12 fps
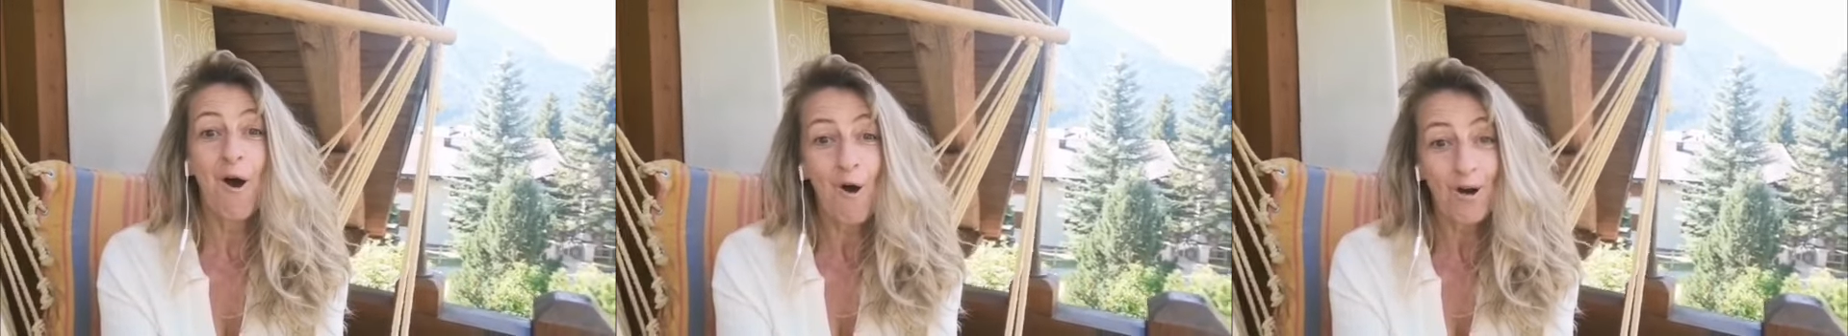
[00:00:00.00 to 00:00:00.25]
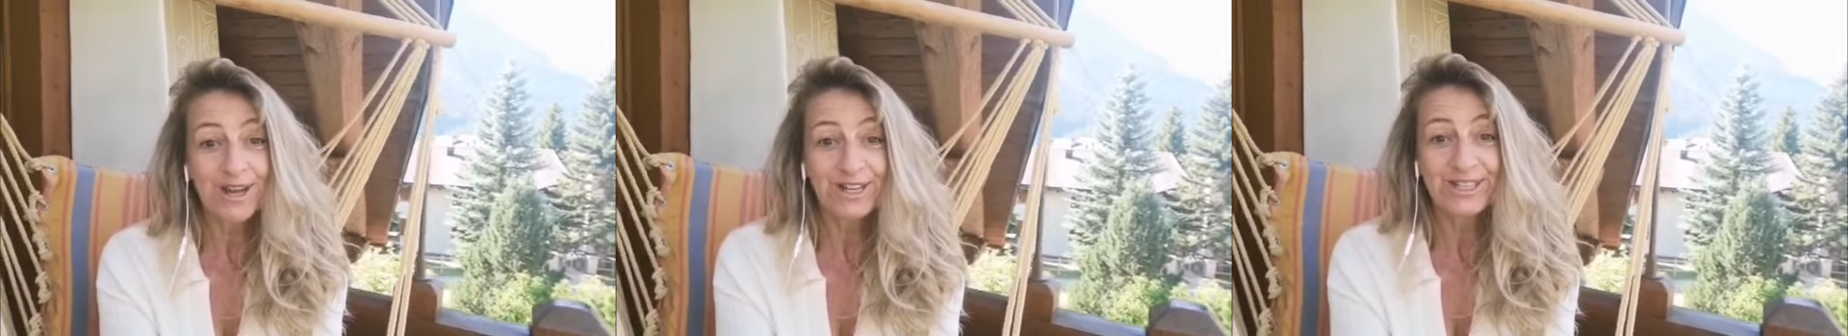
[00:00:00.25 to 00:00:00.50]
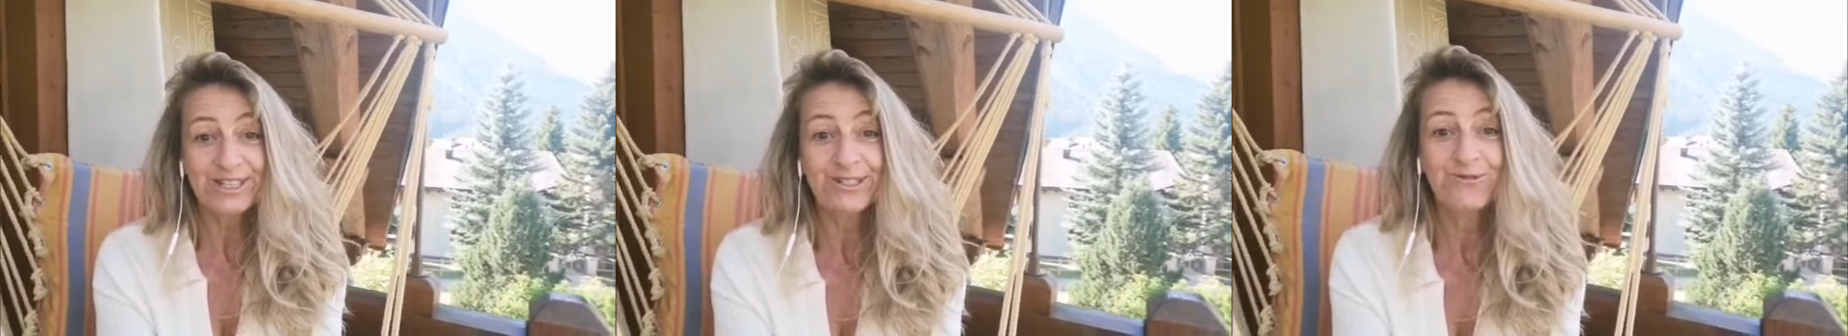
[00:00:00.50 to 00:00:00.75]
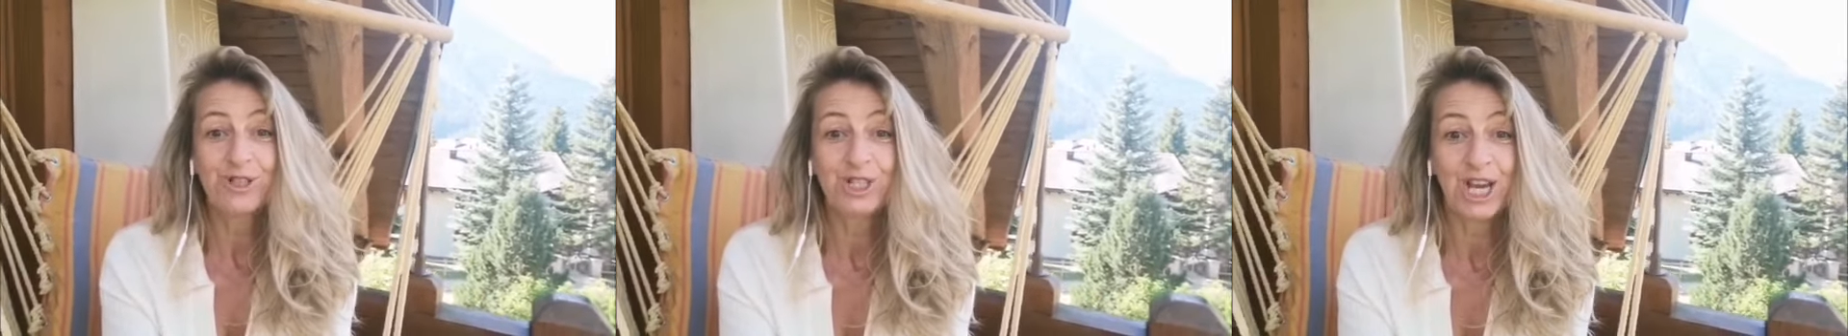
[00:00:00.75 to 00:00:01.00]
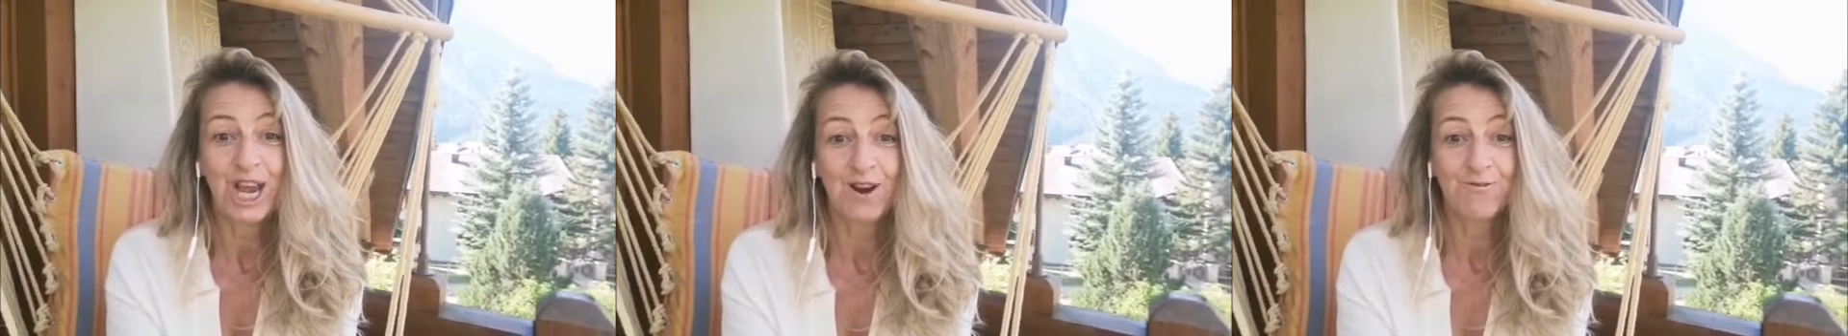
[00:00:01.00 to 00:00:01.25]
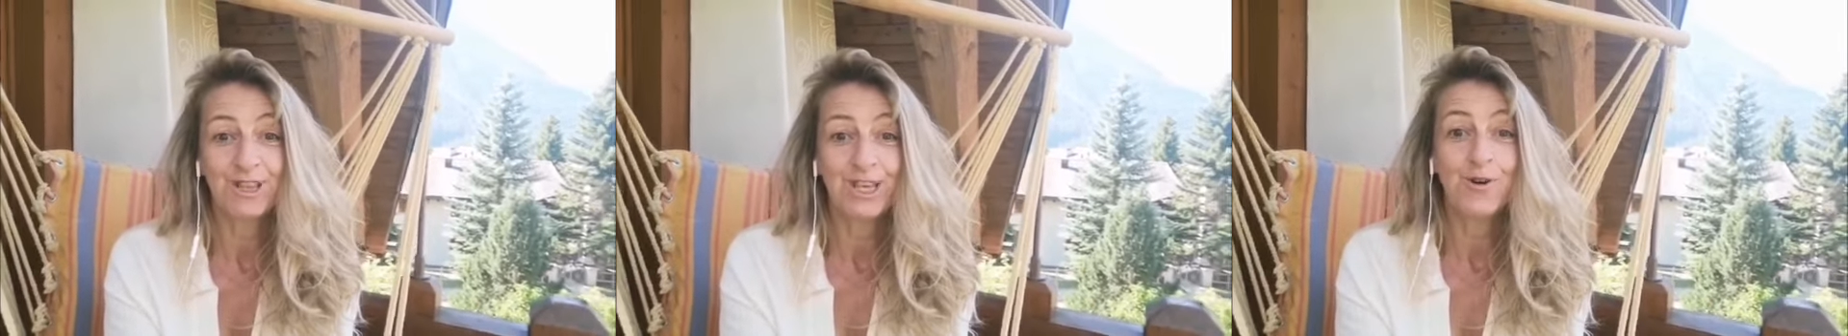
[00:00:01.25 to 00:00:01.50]
honored to
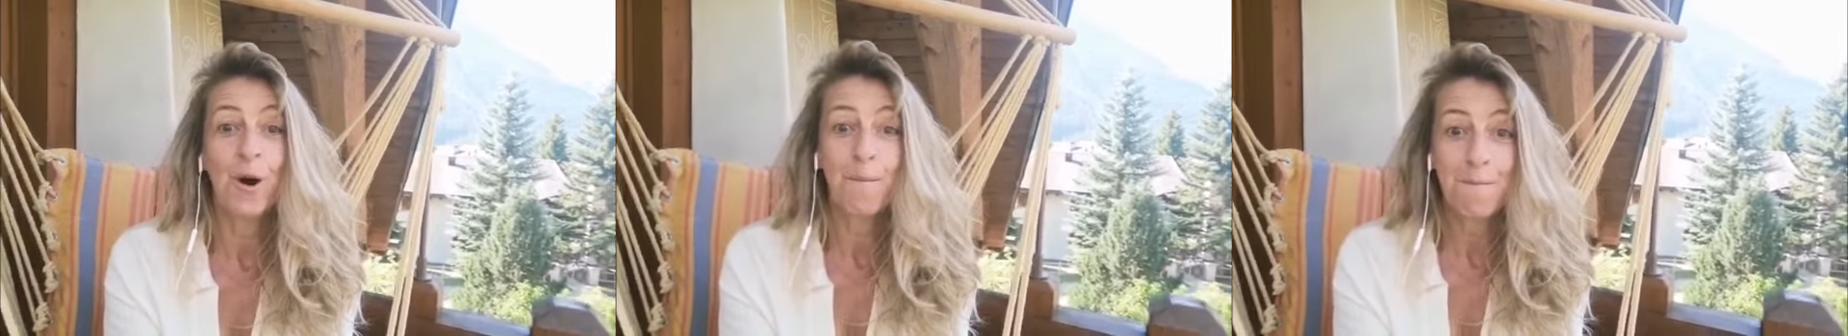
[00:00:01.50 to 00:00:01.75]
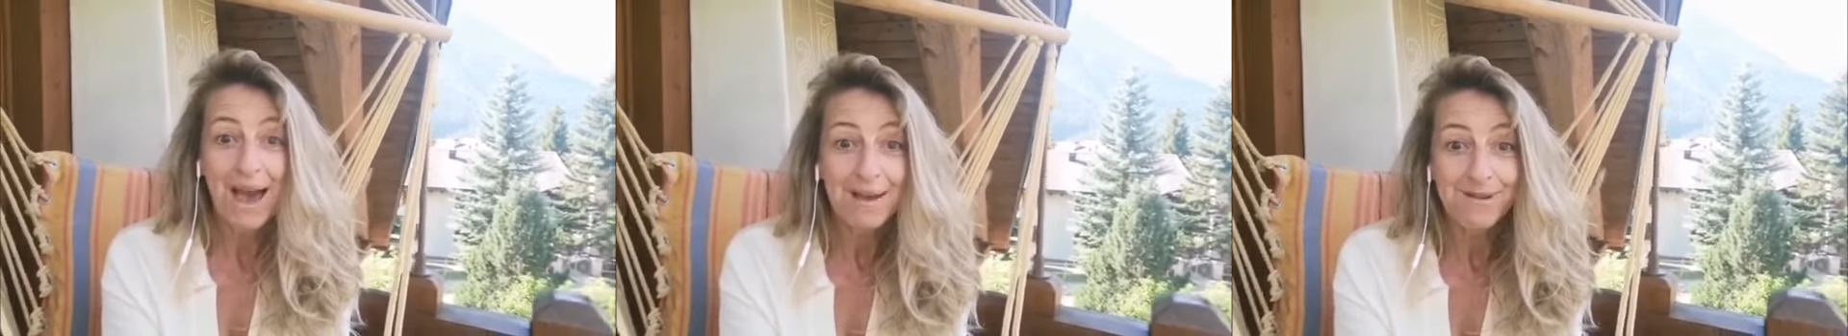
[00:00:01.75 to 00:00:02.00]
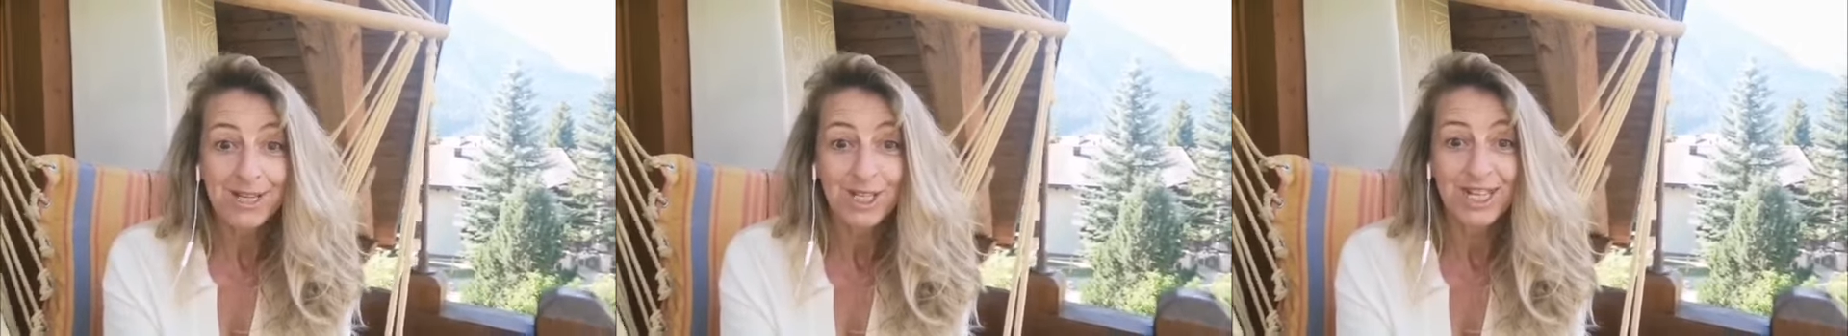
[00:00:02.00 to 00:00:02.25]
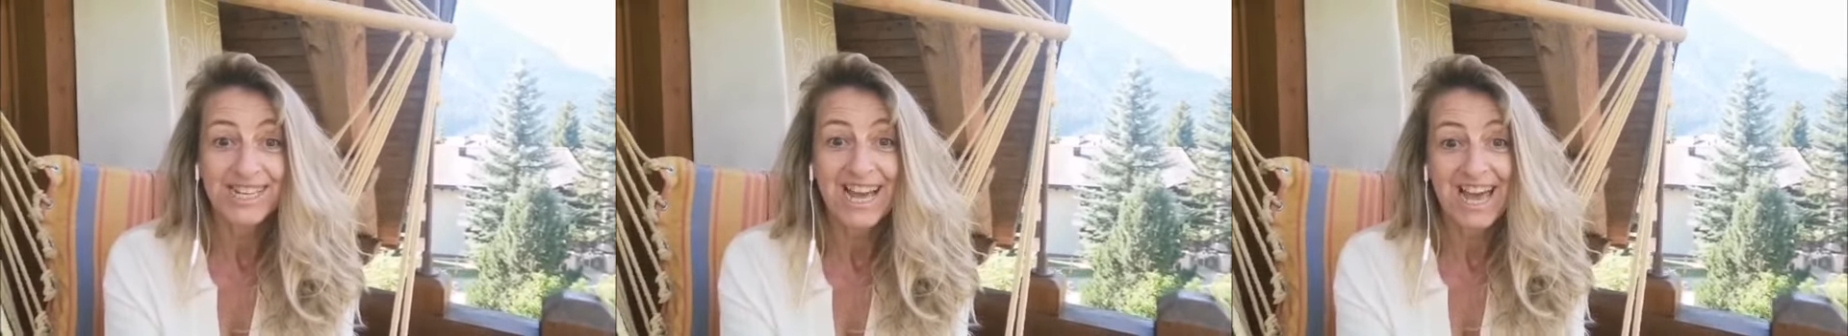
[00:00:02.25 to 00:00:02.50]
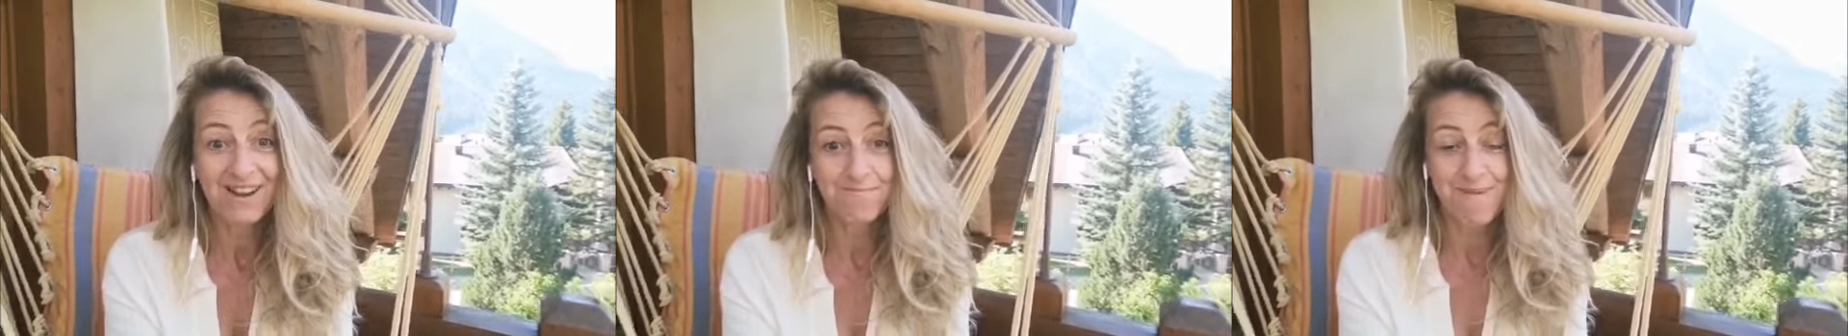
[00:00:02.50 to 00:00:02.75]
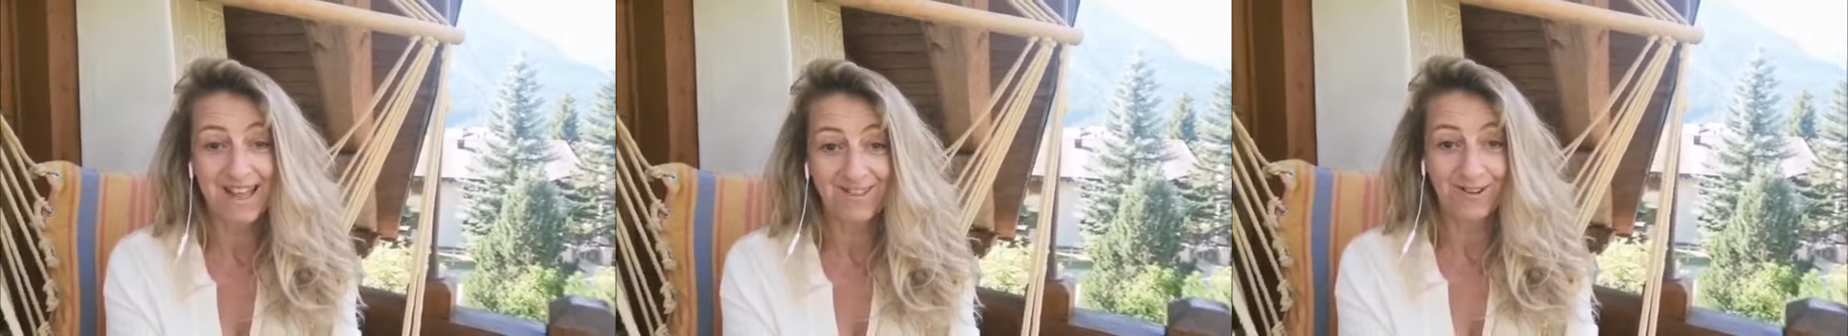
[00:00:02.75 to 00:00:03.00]
share with you my mission and
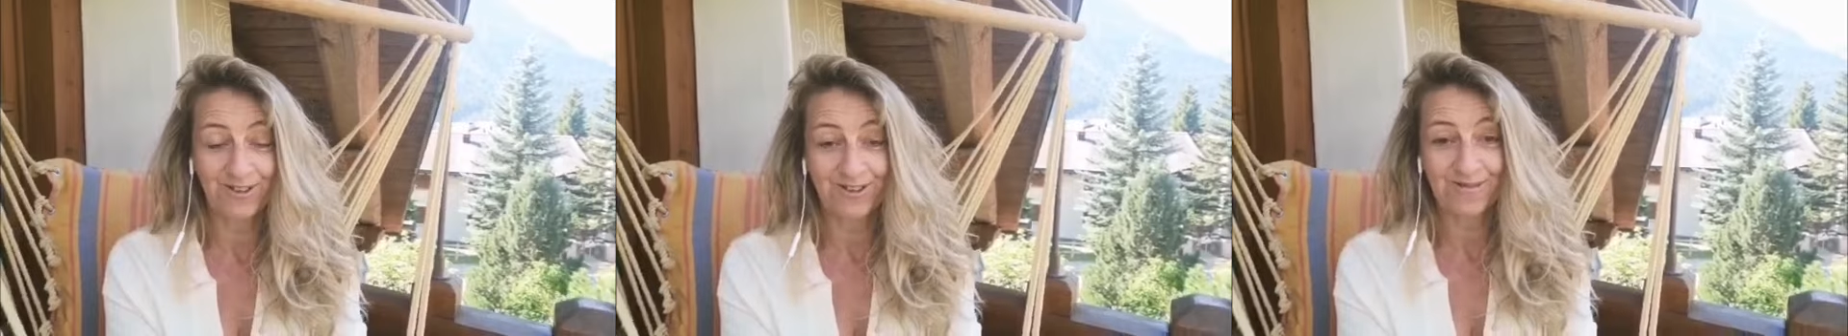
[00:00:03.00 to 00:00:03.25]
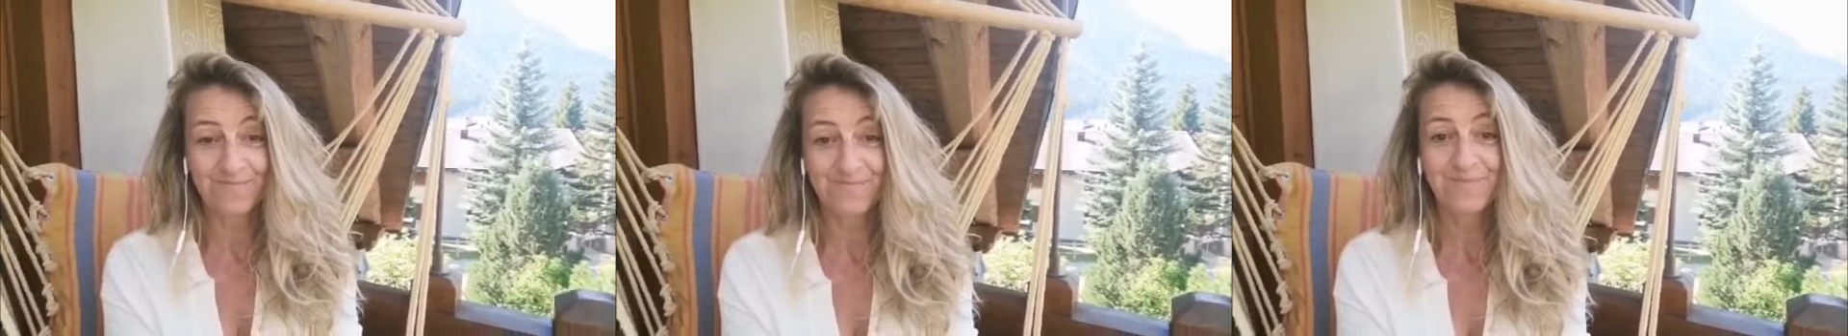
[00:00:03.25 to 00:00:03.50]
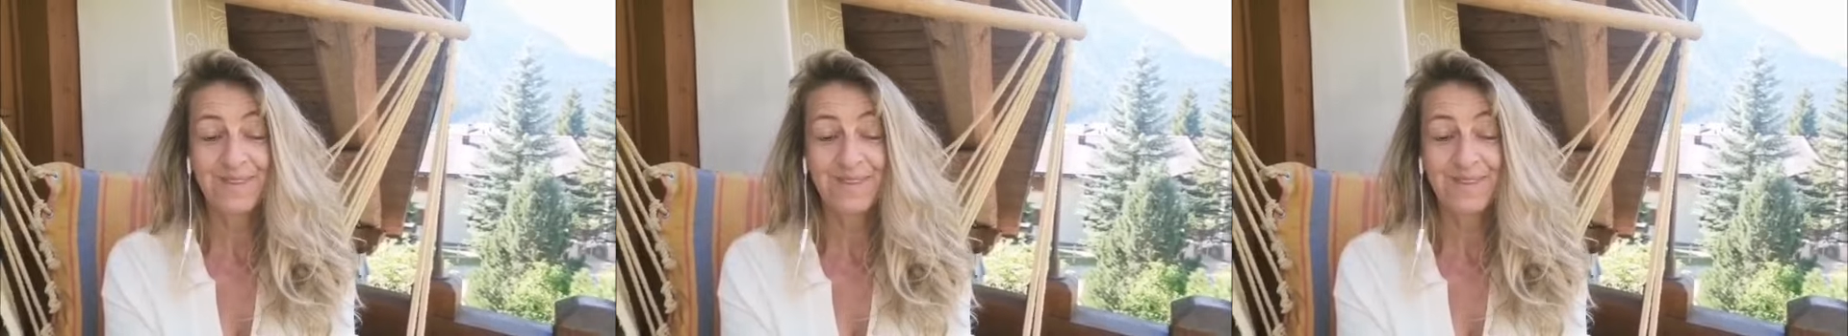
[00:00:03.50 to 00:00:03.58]
my thought.